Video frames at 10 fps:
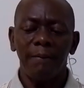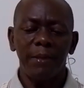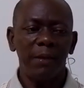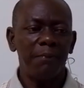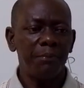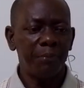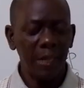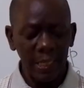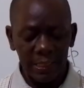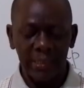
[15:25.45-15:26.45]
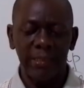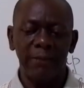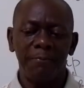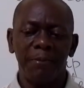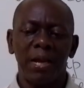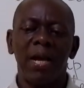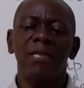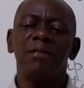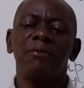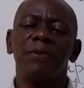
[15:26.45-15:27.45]
the plate
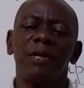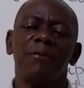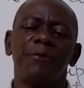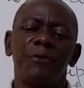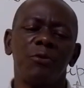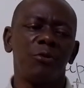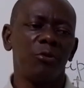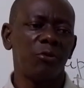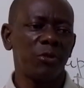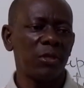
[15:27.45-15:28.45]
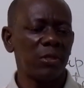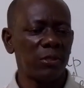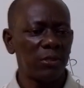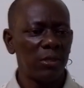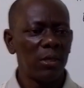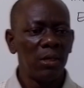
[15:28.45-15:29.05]
has very few uses